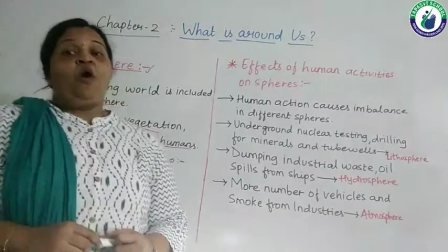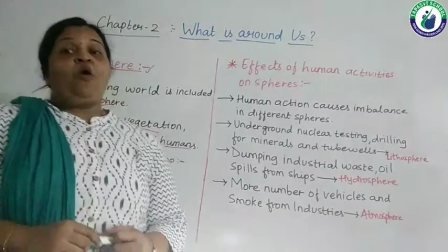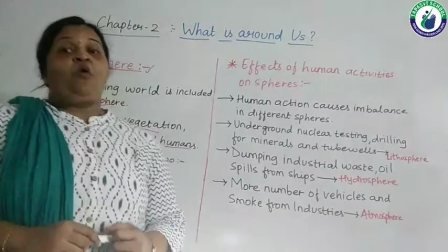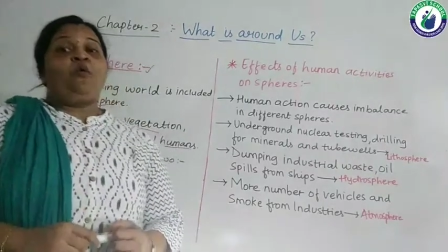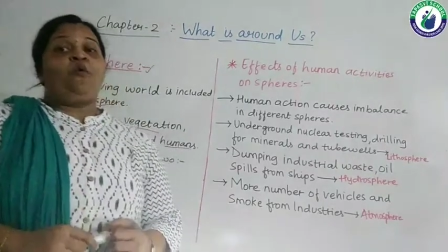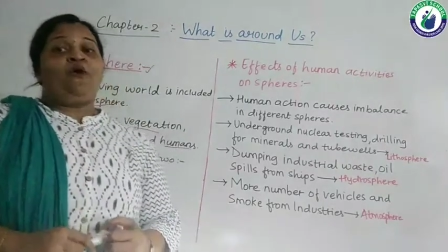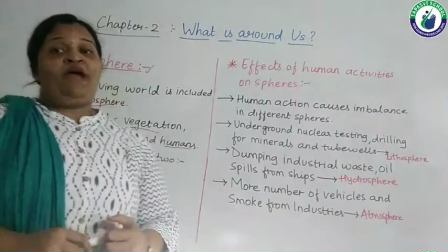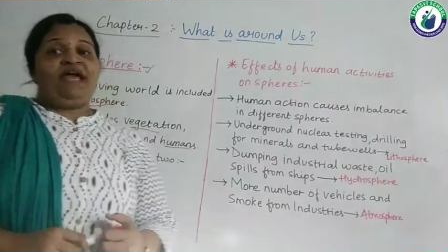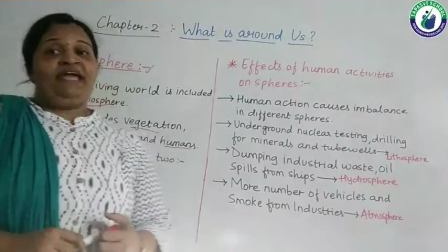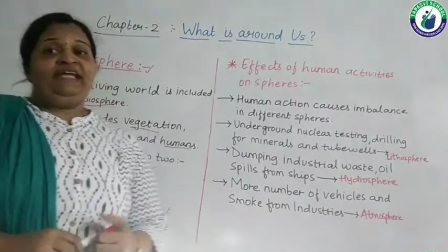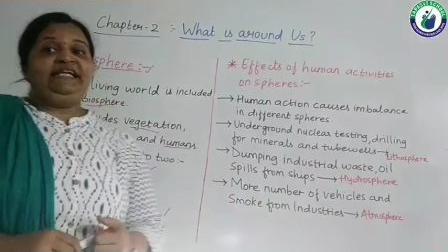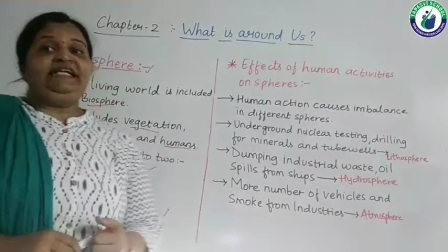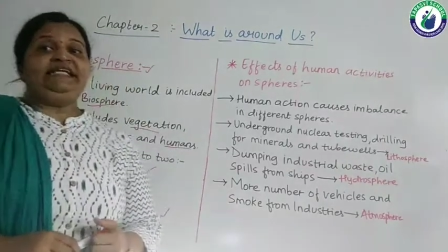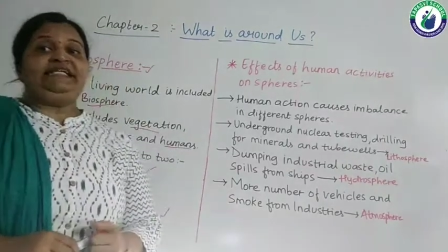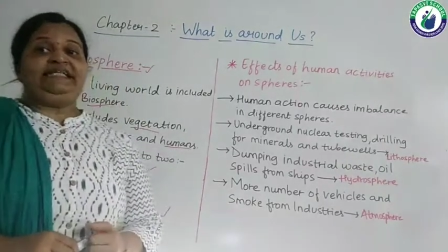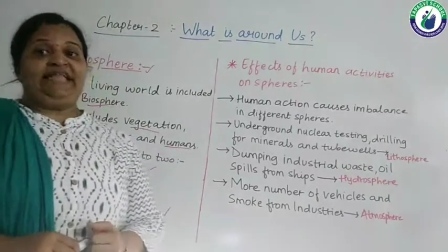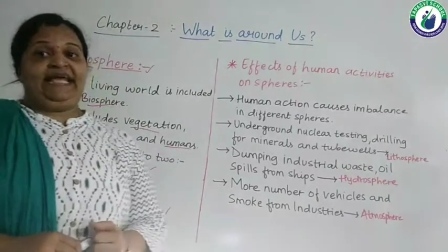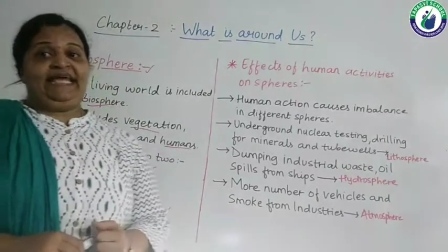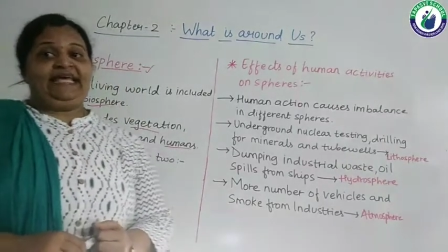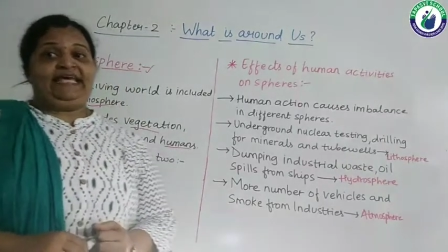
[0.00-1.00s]
when
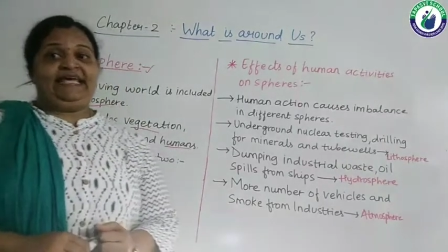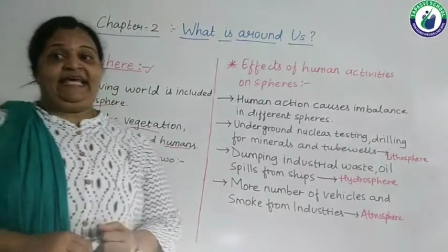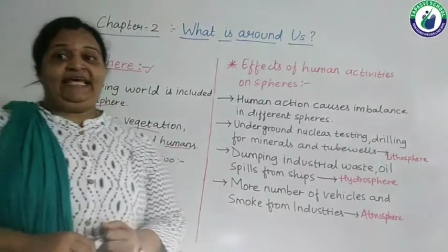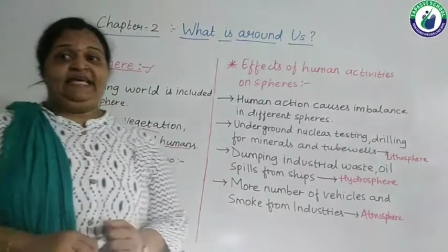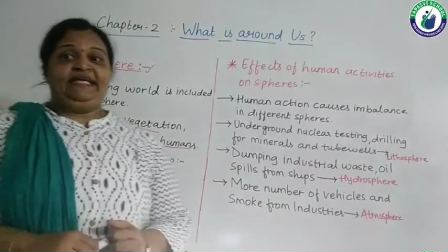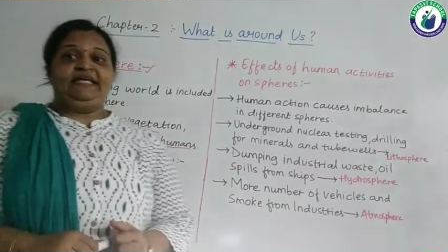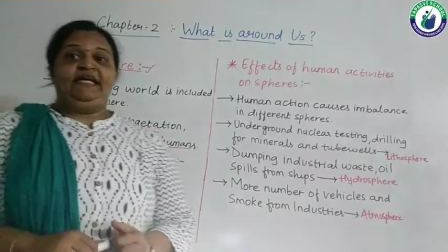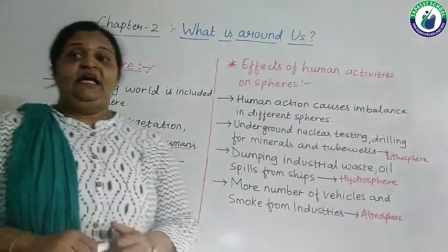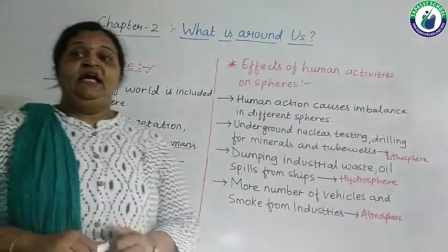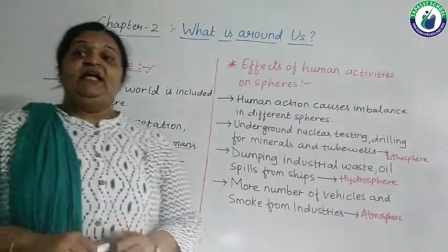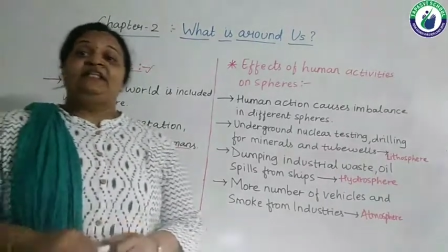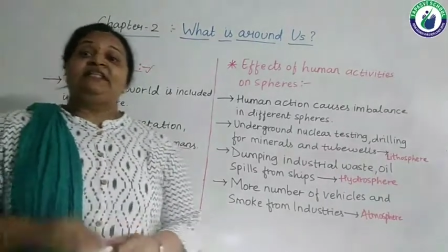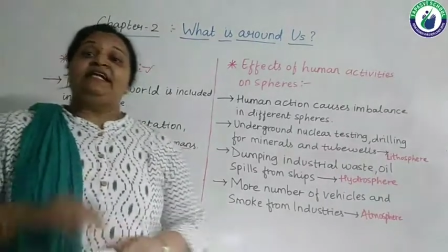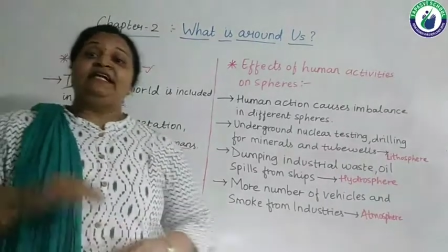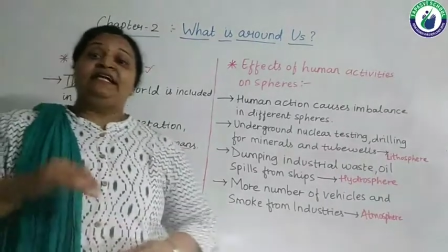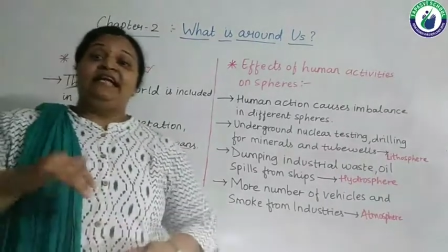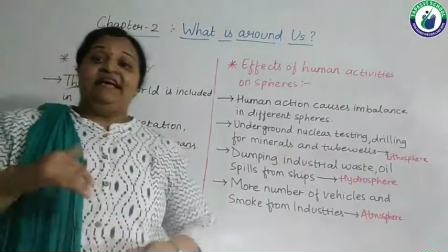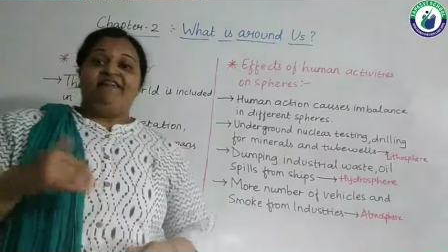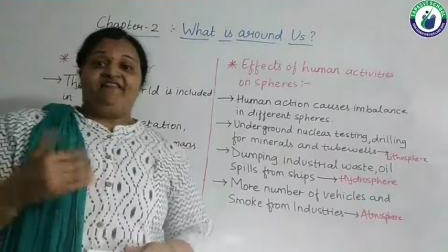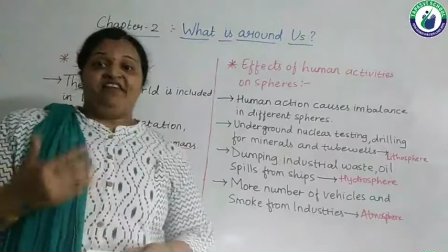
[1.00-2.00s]
taking the
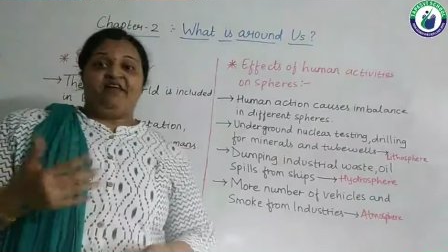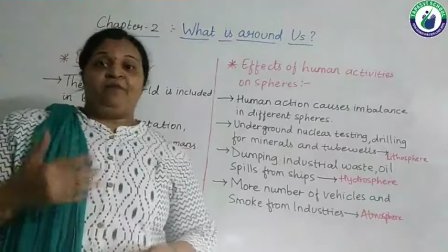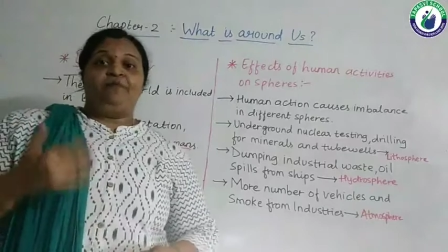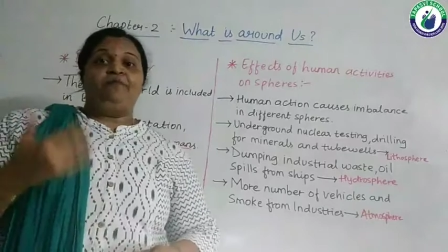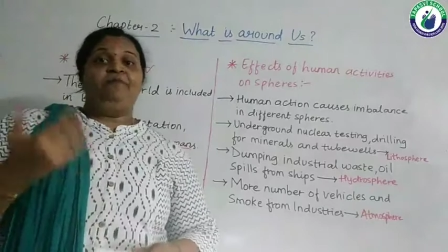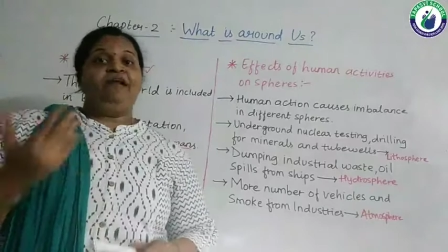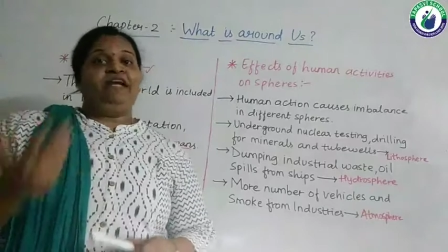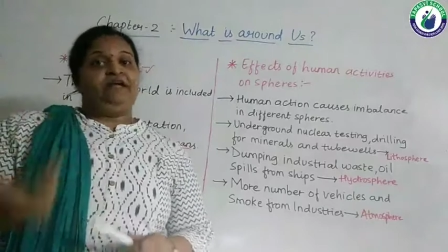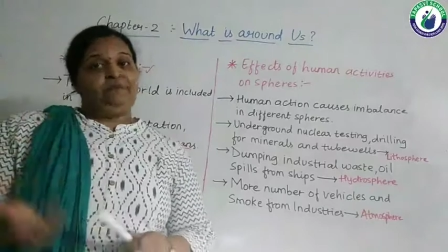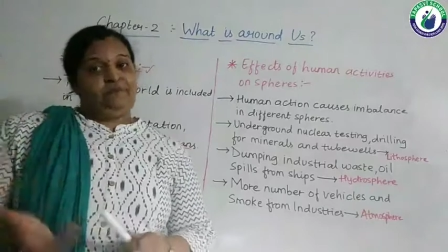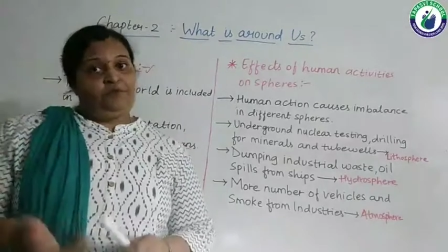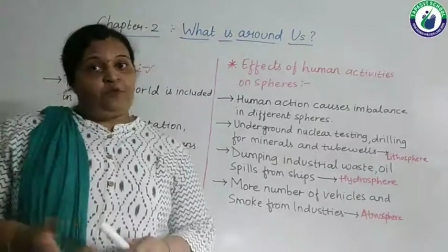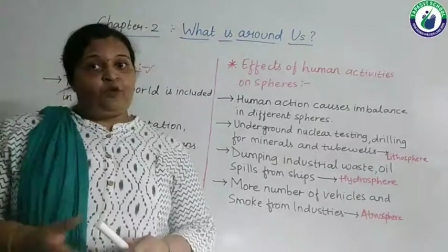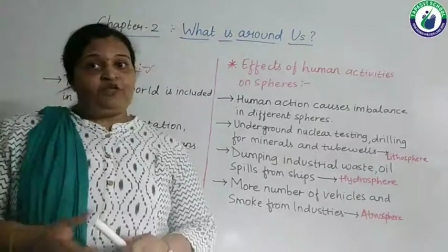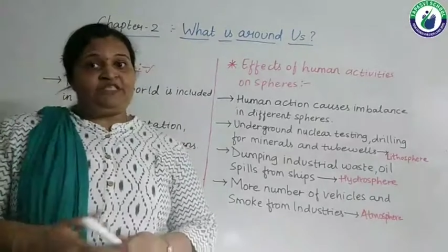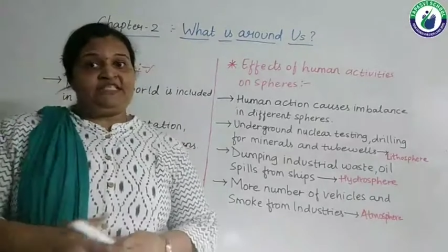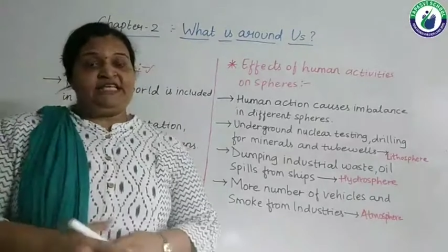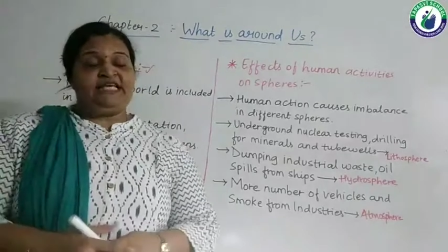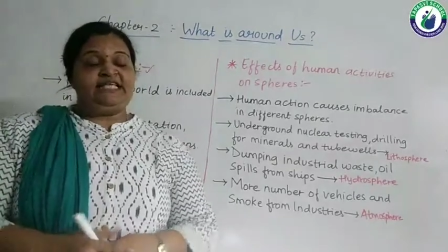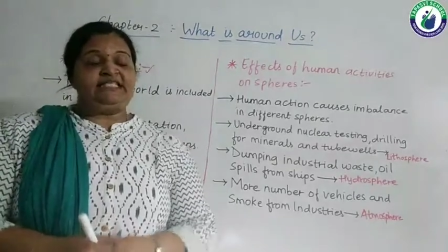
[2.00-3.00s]
development
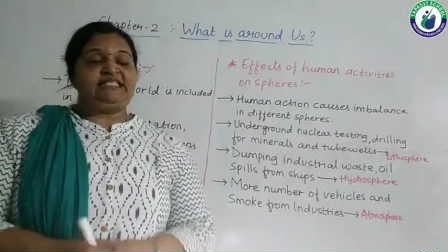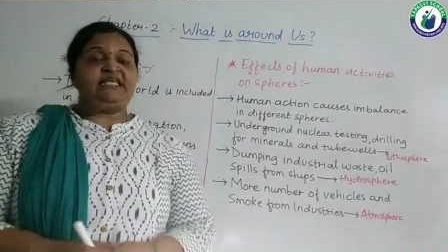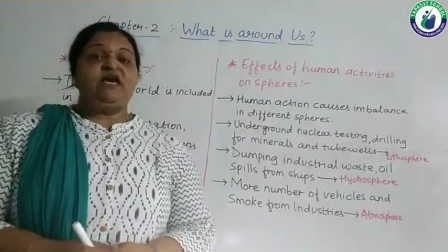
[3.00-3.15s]
process,